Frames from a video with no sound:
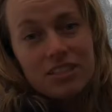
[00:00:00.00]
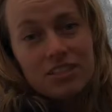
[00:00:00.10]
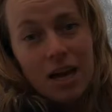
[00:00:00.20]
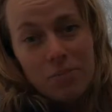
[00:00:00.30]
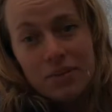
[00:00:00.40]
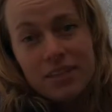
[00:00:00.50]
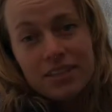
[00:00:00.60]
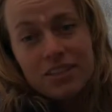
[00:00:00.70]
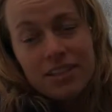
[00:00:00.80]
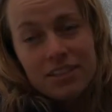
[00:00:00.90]
is
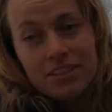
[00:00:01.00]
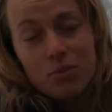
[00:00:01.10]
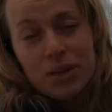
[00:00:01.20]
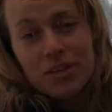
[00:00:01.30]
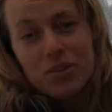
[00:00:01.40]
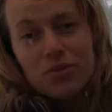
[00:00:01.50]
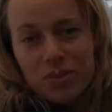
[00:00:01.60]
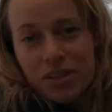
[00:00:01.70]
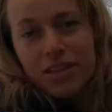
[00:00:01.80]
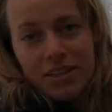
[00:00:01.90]
happening in the way
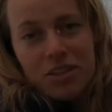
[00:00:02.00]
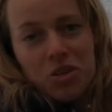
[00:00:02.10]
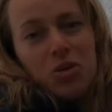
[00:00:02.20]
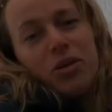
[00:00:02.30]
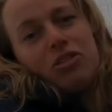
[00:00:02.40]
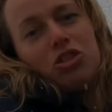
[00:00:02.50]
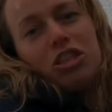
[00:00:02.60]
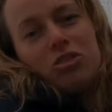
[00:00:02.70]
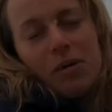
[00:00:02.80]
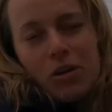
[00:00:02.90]
of, you know, I
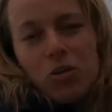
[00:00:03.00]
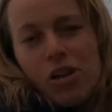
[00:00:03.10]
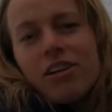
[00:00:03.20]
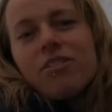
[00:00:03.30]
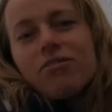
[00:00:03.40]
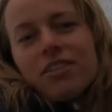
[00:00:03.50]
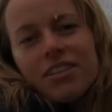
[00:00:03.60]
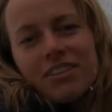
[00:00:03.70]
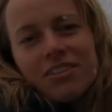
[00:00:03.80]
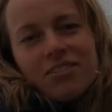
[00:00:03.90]
changed my whole life
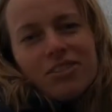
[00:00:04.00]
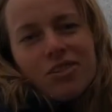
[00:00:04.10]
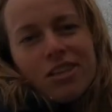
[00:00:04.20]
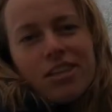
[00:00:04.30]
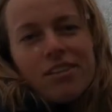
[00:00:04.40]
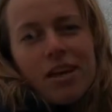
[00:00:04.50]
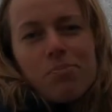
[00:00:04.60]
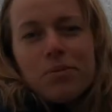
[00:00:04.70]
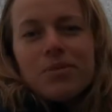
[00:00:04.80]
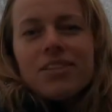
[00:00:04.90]
and then nothing
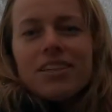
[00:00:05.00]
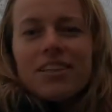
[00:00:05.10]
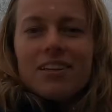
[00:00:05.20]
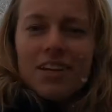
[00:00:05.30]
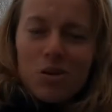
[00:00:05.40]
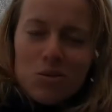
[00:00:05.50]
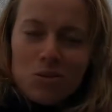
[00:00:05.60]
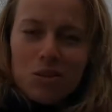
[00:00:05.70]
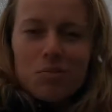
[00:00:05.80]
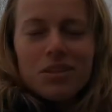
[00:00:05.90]
happened, and then now
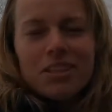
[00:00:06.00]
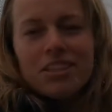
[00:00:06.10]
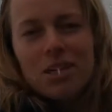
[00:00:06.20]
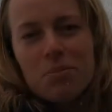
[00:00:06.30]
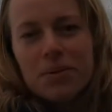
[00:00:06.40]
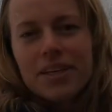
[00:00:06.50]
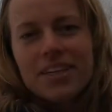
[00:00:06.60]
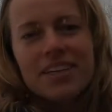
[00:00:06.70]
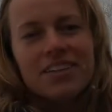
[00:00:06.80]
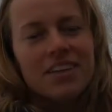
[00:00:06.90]
something is
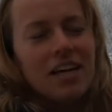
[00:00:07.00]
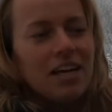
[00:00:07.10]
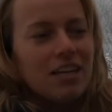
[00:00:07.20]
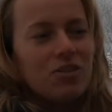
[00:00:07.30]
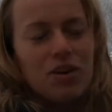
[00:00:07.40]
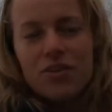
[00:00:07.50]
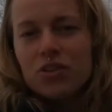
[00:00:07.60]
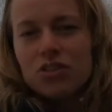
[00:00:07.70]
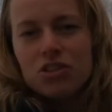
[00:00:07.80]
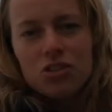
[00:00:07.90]
happening, and it's
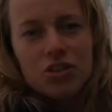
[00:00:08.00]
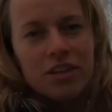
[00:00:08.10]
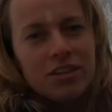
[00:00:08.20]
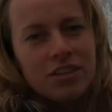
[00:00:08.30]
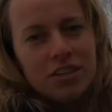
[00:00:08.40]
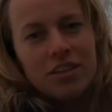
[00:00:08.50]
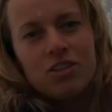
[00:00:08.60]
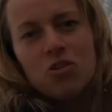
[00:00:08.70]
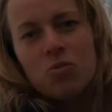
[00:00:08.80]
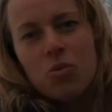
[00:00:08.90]
very unsure and not
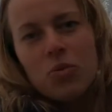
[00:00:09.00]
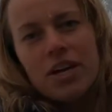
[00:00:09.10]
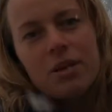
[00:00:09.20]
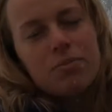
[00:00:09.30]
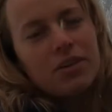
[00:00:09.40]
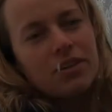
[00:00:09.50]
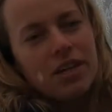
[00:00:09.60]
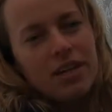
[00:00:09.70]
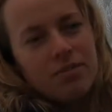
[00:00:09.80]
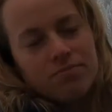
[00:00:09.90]
in a normal way, but
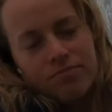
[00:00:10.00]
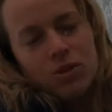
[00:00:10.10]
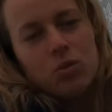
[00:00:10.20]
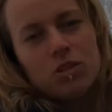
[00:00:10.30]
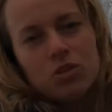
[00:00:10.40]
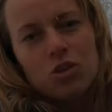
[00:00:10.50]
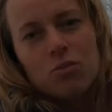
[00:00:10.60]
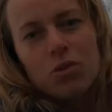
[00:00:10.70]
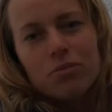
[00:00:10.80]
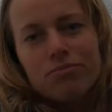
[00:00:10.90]
hey, who is
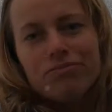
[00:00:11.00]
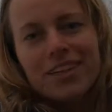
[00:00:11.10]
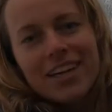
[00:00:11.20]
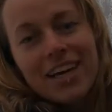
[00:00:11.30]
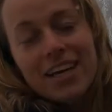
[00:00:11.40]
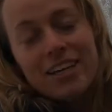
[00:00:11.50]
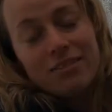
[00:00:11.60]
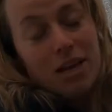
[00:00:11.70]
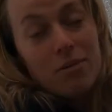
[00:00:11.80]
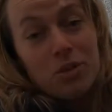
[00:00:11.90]
normal?
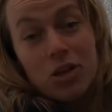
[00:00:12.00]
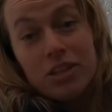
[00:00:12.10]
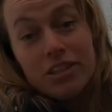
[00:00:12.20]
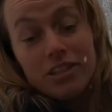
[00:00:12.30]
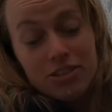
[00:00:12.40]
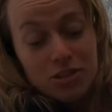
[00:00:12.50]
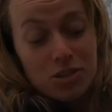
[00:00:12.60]
I'm not, at least,